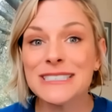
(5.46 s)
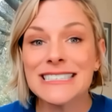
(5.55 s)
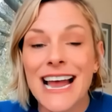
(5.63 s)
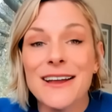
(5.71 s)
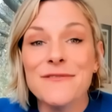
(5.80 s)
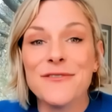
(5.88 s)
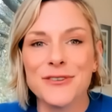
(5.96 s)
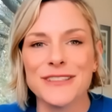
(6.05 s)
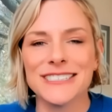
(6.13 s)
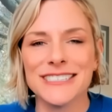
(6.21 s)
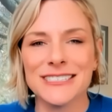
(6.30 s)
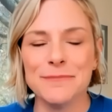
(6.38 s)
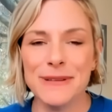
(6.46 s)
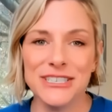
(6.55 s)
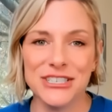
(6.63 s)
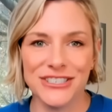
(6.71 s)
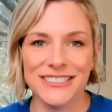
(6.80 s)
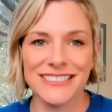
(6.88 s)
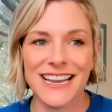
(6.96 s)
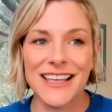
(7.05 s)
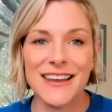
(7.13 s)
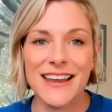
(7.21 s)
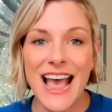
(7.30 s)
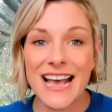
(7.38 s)
time for the speeches.
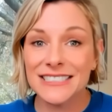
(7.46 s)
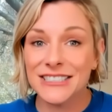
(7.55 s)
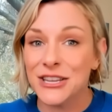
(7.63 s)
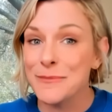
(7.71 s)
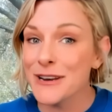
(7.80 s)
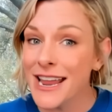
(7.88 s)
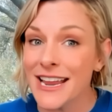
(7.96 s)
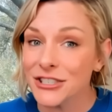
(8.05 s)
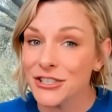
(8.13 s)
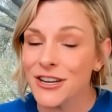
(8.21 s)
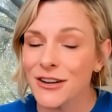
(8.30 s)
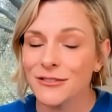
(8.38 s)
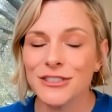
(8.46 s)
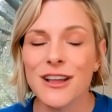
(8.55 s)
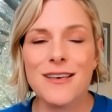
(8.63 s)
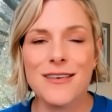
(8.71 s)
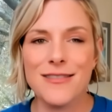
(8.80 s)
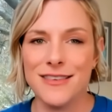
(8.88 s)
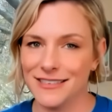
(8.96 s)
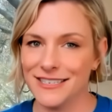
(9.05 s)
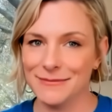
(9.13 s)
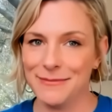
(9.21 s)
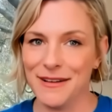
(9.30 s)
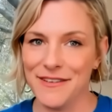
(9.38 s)
And as a communication coach, this
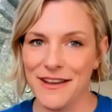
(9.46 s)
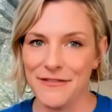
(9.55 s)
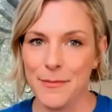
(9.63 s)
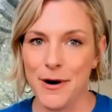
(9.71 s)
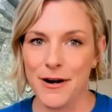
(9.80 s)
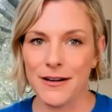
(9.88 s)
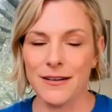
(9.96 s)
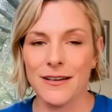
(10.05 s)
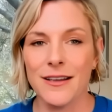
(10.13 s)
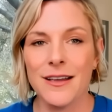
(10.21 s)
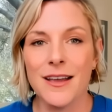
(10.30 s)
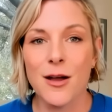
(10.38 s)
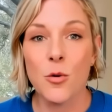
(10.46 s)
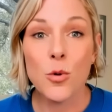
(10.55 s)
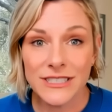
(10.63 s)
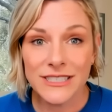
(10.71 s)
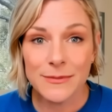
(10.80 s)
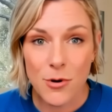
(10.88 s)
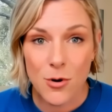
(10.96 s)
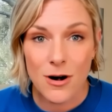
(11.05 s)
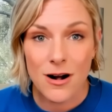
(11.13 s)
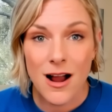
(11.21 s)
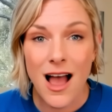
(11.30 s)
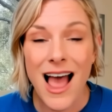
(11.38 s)
is my favorite part. What's
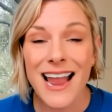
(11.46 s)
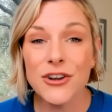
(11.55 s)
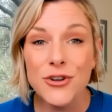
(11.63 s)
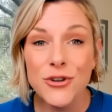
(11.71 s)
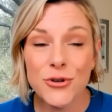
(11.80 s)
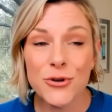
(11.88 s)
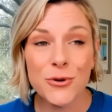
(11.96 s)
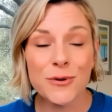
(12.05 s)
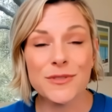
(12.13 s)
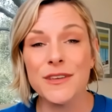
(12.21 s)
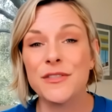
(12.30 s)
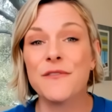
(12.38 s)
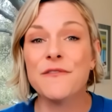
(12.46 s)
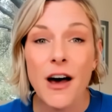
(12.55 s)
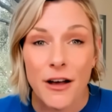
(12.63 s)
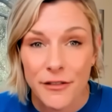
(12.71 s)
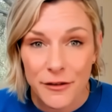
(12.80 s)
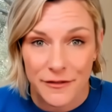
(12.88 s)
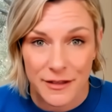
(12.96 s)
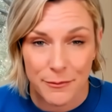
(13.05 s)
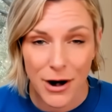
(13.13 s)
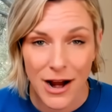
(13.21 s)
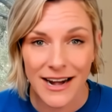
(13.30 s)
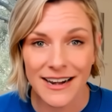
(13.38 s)
more, I knew that the father of the
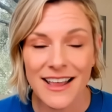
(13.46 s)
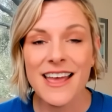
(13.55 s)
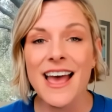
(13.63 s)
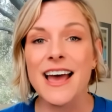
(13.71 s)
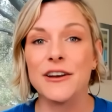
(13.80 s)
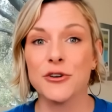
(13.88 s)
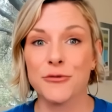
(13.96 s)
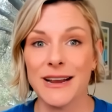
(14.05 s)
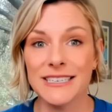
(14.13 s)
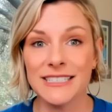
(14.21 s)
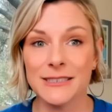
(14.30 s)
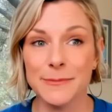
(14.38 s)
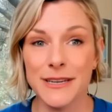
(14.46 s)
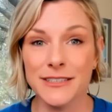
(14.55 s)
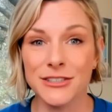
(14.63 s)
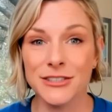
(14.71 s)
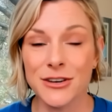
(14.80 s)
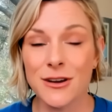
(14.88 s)
bride had a great speech.